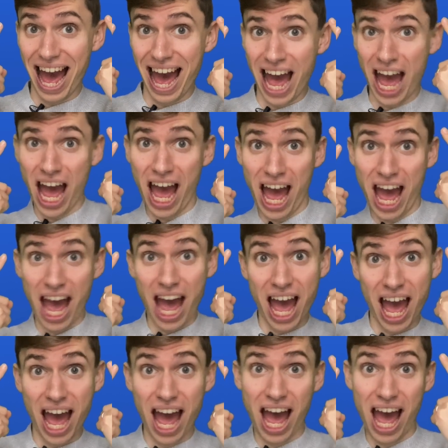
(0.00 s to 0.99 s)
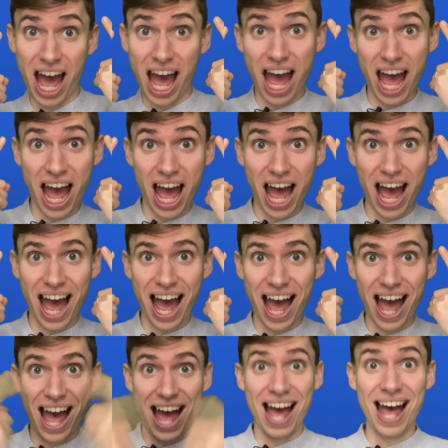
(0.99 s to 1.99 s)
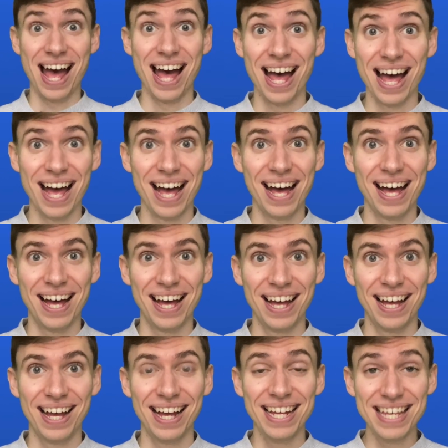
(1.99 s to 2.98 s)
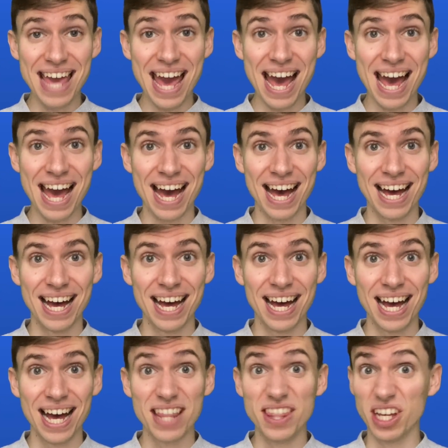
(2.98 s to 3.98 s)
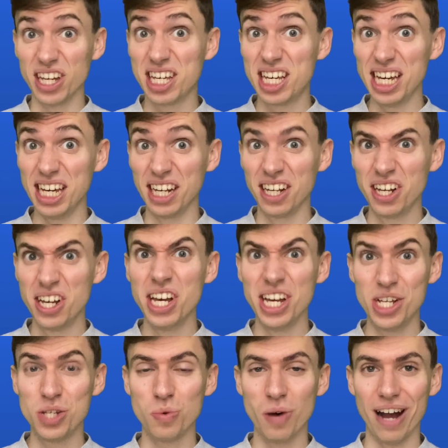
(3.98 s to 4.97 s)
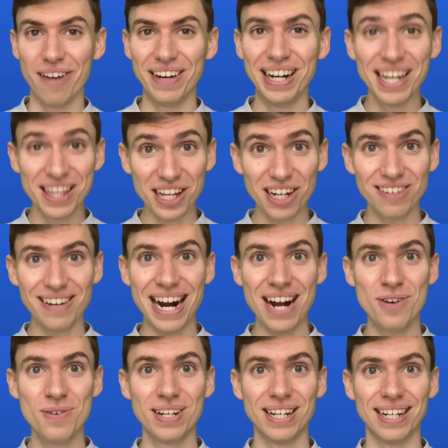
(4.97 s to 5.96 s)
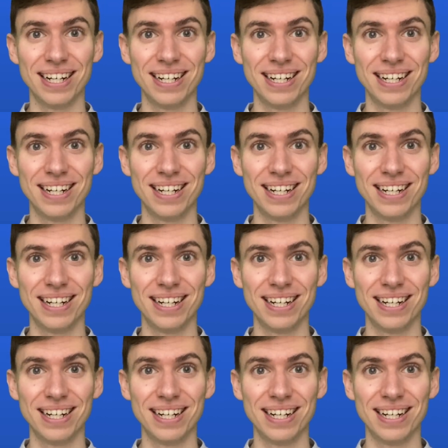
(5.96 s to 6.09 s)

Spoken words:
Le roi porte la couronne. Yeah, the king is wearing the crown.